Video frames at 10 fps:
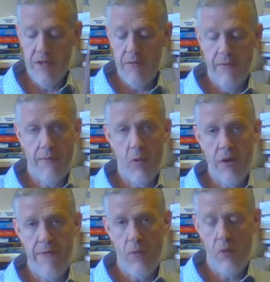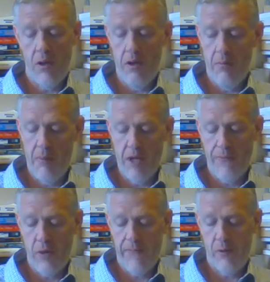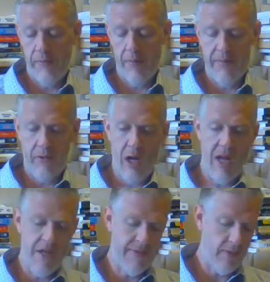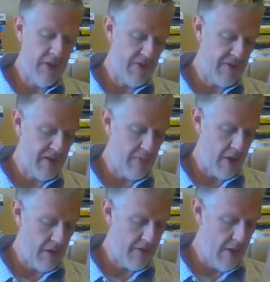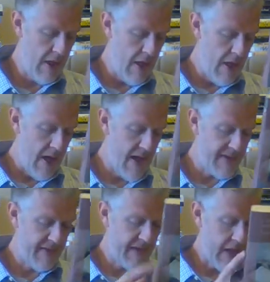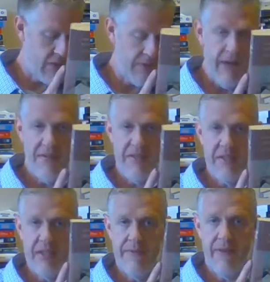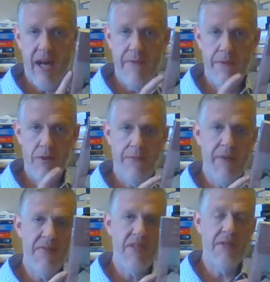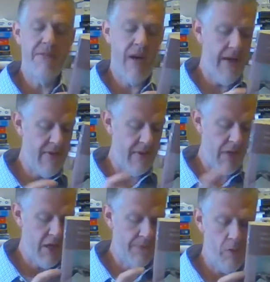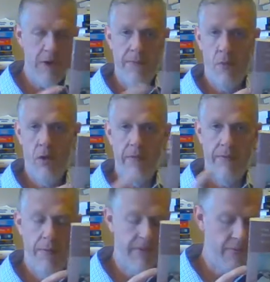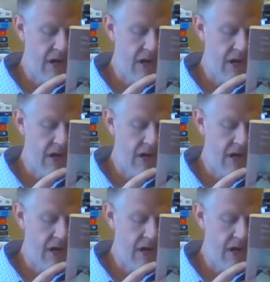is forty-four, page forty-four from the Varieties of Religious Experience. As is the case with five sixty-five, footnote five sixty-five is page forty-four from the